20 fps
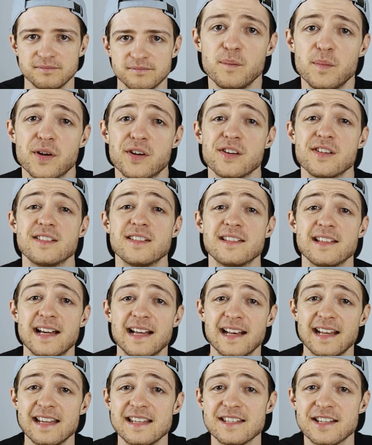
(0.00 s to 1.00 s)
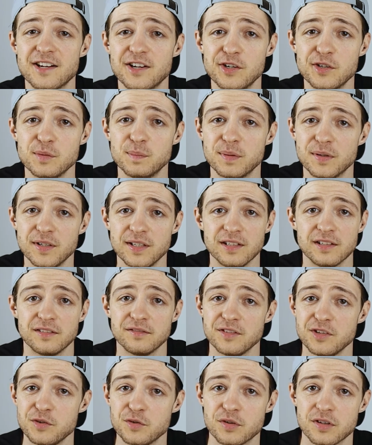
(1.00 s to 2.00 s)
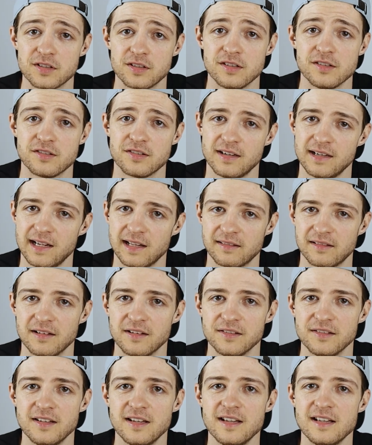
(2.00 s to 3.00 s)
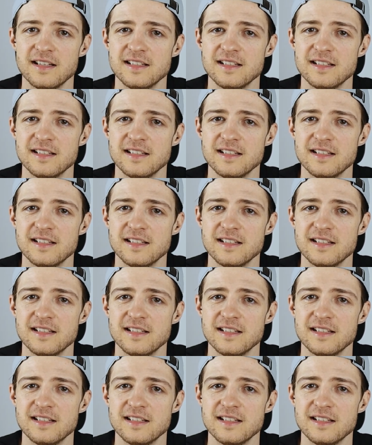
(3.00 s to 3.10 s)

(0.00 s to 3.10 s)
Because that is the whole point of Nutrition Triathlon,